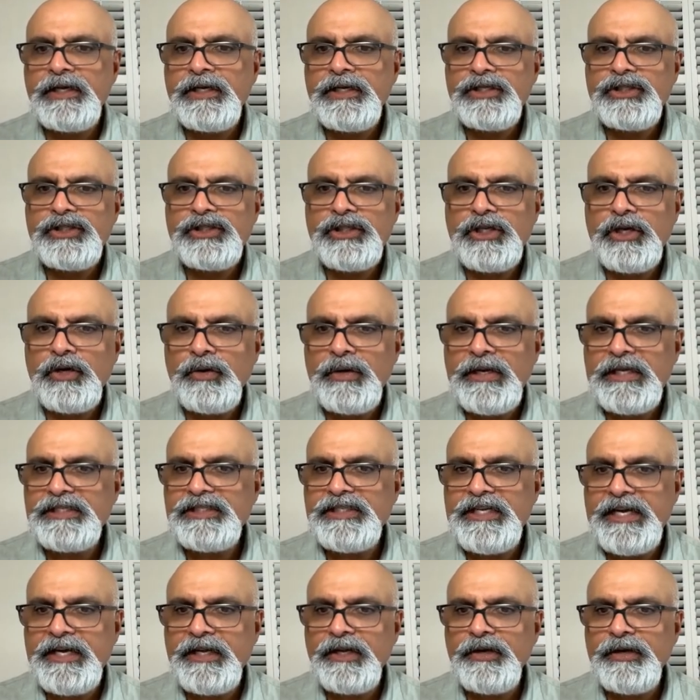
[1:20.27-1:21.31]
So let's
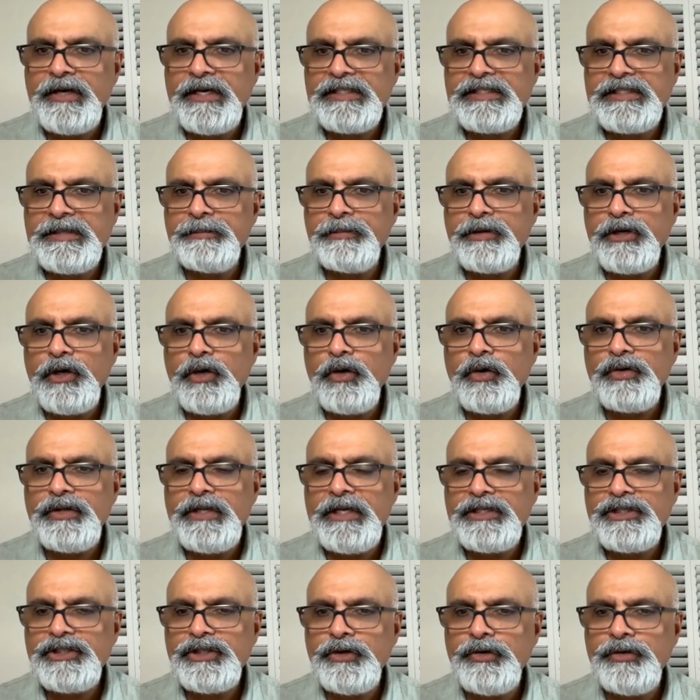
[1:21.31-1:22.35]
take a look at some code
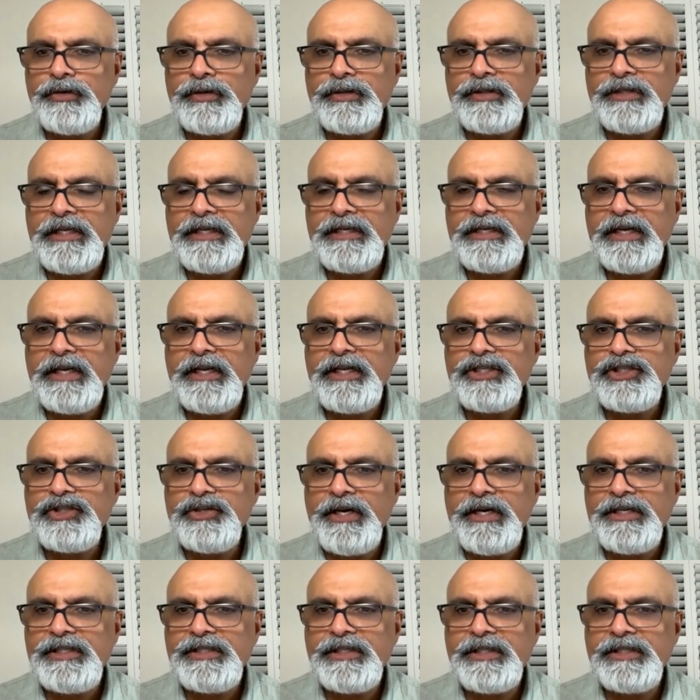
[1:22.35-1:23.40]
that
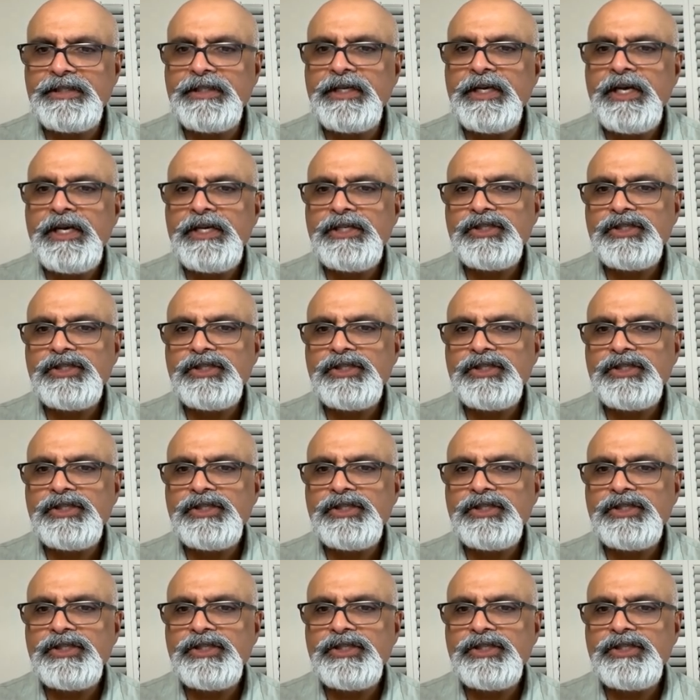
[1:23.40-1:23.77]
illustrates this.